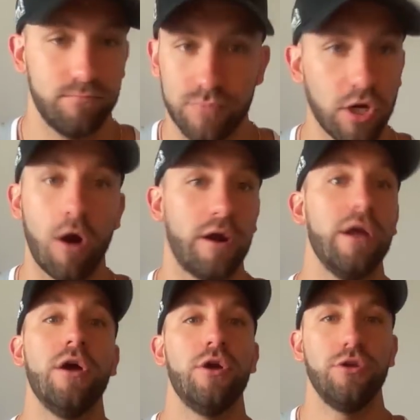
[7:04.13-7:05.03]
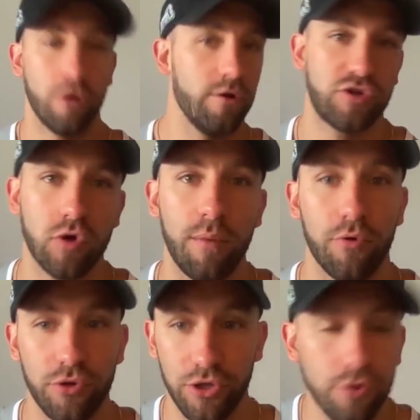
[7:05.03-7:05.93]
Sorry. You're in
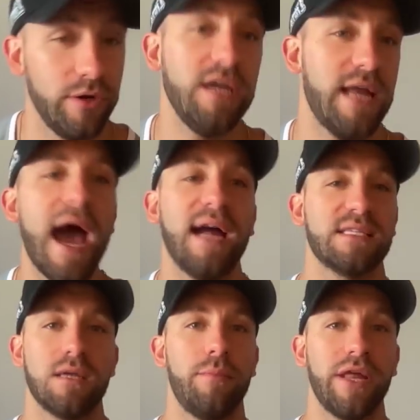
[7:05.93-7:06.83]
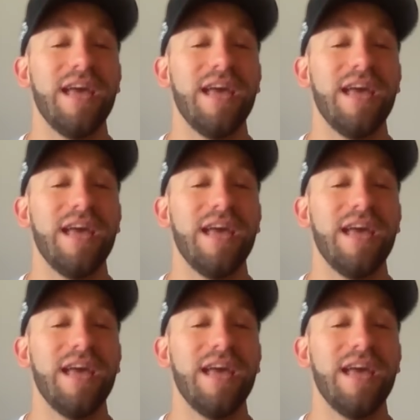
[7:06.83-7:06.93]
trouble. You need to add somebody,